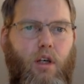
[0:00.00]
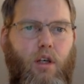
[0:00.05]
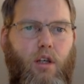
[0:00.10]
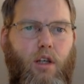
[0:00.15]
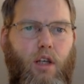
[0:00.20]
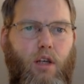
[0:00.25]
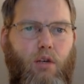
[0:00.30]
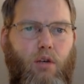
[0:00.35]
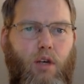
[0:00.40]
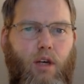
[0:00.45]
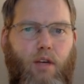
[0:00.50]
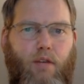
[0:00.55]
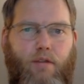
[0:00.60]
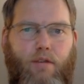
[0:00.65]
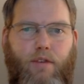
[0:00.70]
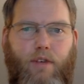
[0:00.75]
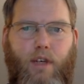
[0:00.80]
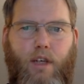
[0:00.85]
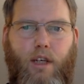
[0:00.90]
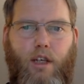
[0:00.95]
then you can
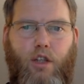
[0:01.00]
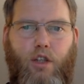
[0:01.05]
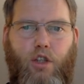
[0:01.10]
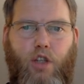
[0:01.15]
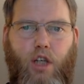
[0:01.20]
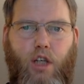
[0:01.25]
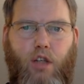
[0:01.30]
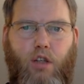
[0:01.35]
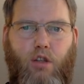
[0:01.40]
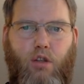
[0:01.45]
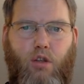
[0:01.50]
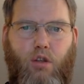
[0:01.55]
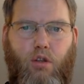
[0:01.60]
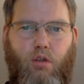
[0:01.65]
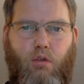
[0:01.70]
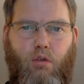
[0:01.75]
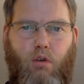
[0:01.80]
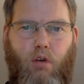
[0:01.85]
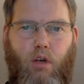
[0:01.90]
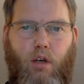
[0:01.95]
freely change your
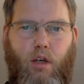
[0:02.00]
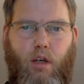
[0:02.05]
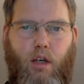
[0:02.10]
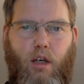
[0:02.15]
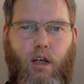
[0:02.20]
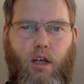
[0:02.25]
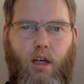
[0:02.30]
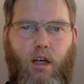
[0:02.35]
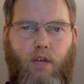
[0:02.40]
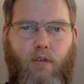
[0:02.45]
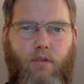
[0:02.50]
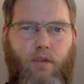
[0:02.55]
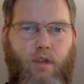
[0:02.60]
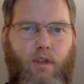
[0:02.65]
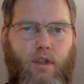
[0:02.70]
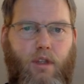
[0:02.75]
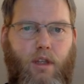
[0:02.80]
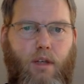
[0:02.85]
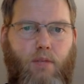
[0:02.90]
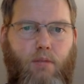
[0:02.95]
score. Yeah, like for
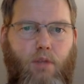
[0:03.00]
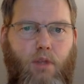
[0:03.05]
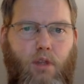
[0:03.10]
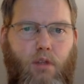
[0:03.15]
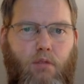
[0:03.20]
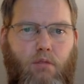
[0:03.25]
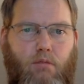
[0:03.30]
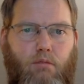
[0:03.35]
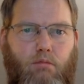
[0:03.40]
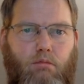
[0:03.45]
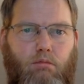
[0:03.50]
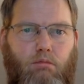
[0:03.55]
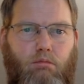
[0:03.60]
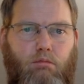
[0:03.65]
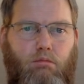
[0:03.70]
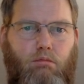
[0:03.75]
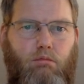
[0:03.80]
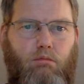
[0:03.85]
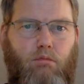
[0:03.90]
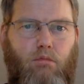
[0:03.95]
example,
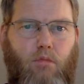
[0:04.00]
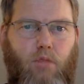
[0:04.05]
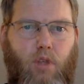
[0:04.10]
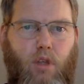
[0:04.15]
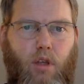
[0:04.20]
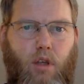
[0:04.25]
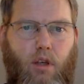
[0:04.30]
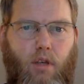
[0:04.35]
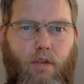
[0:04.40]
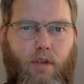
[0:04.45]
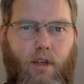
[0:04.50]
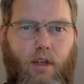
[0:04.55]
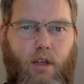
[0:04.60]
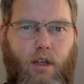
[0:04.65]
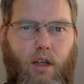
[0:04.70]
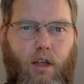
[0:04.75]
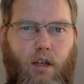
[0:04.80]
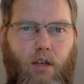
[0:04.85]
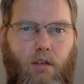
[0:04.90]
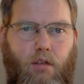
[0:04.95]
if I
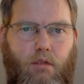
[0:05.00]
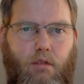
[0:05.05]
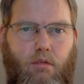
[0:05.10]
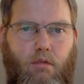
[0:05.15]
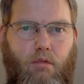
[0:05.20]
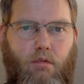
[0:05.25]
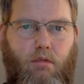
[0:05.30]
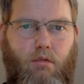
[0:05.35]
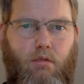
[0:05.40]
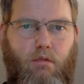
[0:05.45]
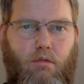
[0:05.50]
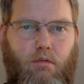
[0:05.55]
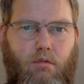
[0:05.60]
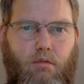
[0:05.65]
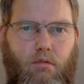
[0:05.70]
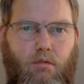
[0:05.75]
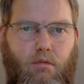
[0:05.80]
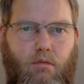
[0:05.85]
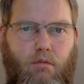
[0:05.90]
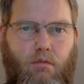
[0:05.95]
take
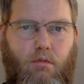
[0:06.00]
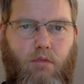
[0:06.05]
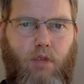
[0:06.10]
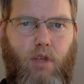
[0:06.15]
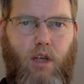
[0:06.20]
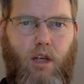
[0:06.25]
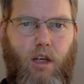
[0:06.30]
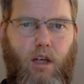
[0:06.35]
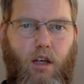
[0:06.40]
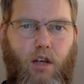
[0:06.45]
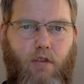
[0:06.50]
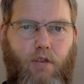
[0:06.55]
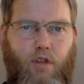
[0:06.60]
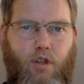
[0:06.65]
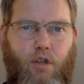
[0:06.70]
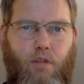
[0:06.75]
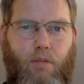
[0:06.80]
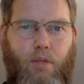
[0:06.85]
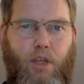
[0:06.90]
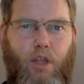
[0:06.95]
the
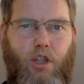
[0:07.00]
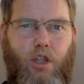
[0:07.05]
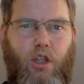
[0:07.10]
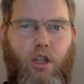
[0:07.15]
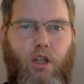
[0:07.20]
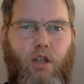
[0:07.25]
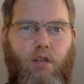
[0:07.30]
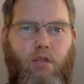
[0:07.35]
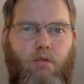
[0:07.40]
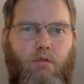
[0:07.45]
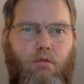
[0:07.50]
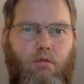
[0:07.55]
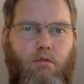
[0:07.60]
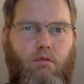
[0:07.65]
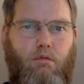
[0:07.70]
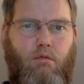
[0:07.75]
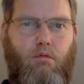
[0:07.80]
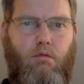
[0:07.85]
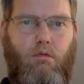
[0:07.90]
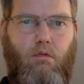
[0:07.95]
individual pitch here,
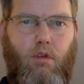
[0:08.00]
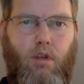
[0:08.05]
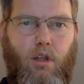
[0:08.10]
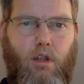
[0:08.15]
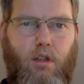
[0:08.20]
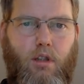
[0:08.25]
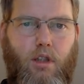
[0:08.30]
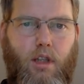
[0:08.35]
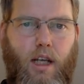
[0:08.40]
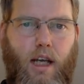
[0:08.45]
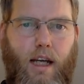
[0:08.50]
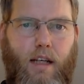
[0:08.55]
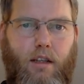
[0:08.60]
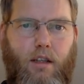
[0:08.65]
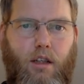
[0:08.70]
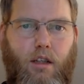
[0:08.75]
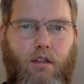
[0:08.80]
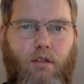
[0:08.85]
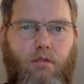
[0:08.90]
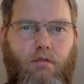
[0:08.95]
select
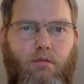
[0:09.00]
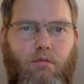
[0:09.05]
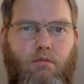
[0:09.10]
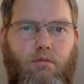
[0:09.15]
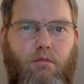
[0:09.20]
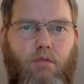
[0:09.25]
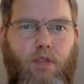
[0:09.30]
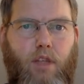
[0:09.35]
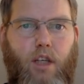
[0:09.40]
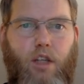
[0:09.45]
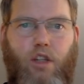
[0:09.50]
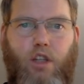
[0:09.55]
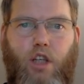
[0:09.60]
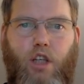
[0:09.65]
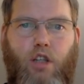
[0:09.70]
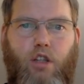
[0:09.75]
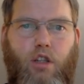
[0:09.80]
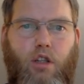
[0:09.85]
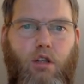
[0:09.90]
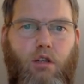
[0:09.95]
it, I can
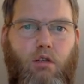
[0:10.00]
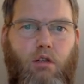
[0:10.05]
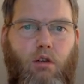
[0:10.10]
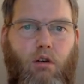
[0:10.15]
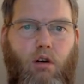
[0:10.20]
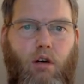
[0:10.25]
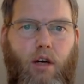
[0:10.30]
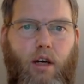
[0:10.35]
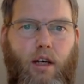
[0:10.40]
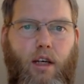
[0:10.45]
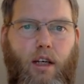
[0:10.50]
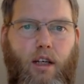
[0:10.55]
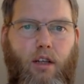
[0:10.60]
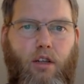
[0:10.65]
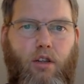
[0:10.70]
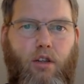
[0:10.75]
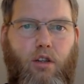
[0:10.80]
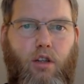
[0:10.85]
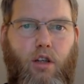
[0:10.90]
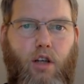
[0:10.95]
change it, or I can
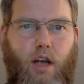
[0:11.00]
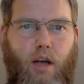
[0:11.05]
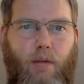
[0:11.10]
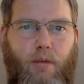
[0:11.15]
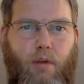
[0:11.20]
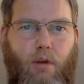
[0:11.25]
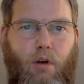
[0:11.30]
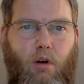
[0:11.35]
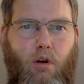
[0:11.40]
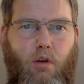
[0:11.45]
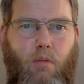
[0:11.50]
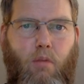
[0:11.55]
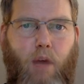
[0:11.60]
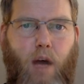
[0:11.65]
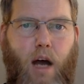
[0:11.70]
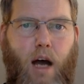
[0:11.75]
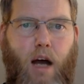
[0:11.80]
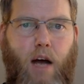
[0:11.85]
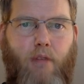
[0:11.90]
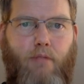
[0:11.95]
grab the whole
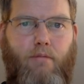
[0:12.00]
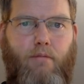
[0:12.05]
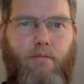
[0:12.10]
bar